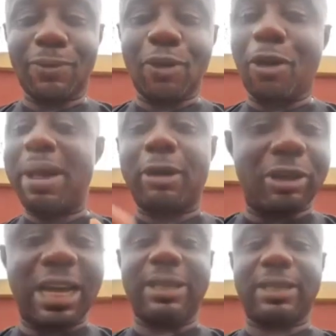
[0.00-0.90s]
or by
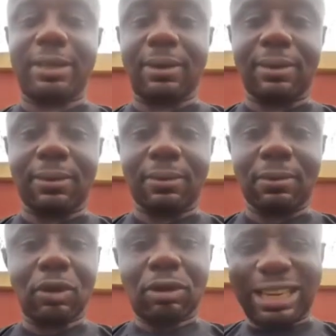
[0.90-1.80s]
royalty.
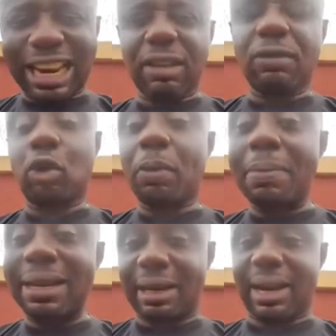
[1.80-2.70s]
That should be
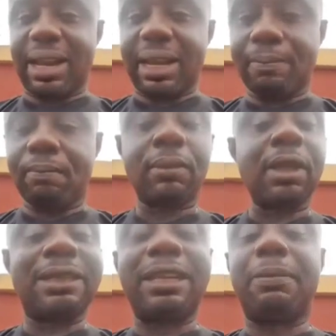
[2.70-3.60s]
made clear.
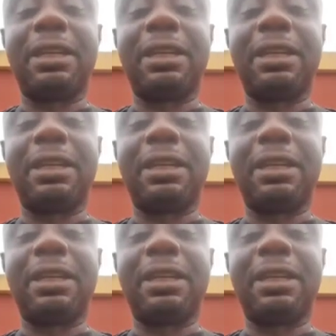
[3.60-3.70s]
The